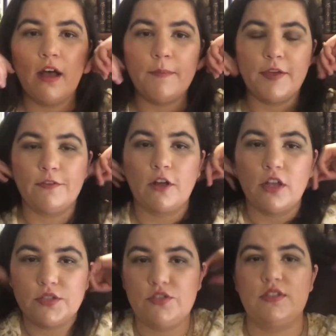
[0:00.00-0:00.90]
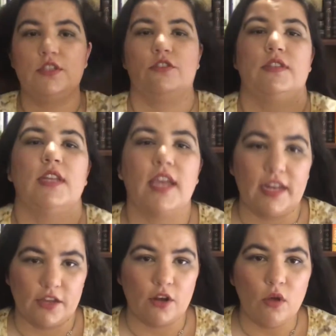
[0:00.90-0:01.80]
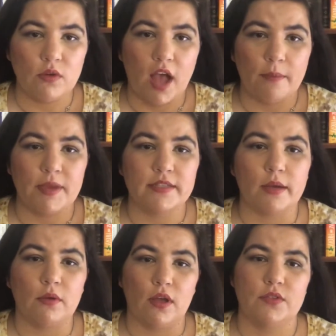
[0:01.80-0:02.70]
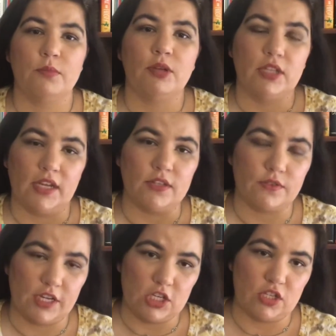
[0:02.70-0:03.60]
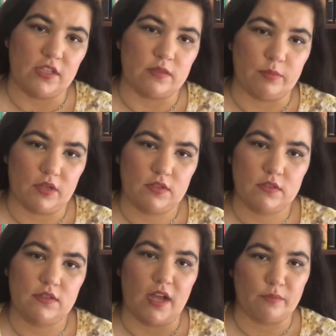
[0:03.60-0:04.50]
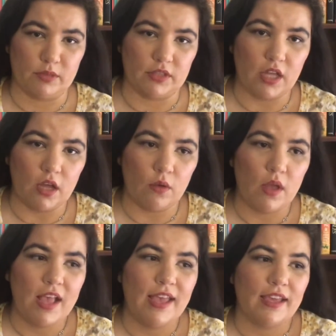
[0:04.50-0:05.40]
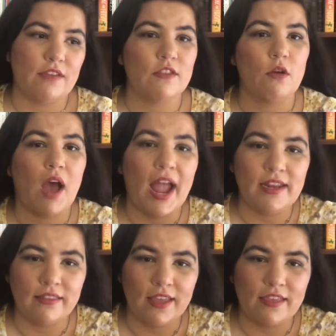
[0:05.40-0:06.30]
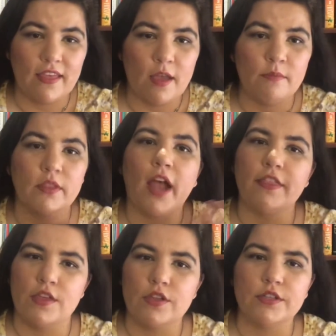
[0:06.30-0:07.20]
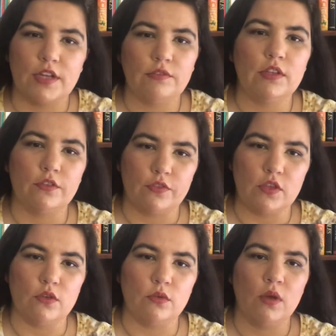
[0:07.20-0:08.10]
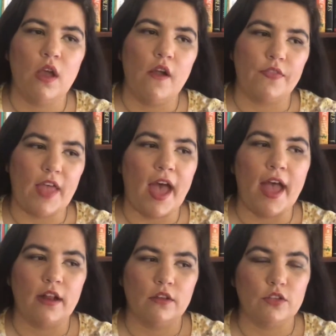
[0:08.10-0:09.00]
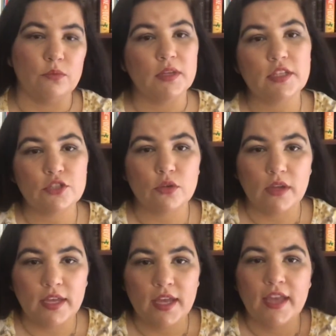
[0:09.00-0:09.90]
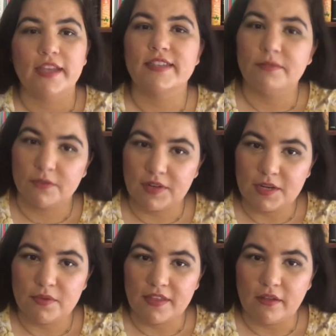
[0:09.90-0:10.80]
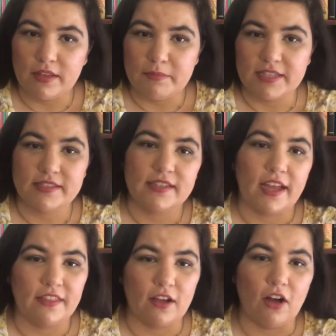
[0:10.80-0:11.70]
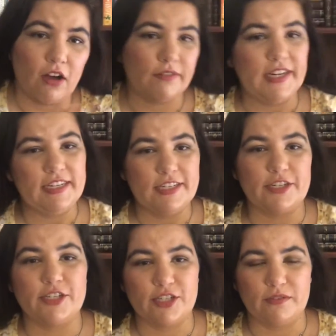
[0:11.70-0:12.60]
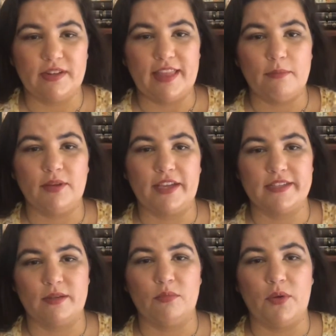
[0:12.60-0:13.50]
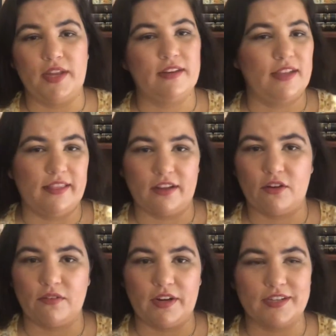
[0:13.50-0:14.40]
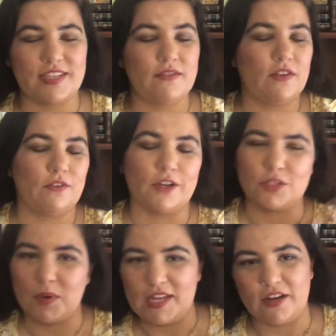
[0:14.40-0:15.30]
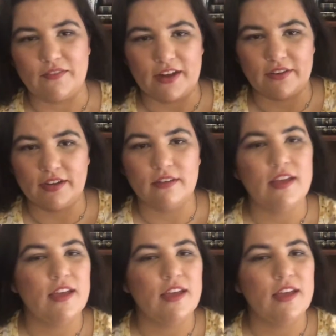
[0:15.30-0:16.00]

If you're also just interested in getting your own copies, I will also put links for each of these books down below. Even though I didn't like them, I think there are definitely a few that you will enjoy, except for Reading Without Limits. I think all reading teachers should read that book at some point in their careers. Even if you're a 20-year veteran,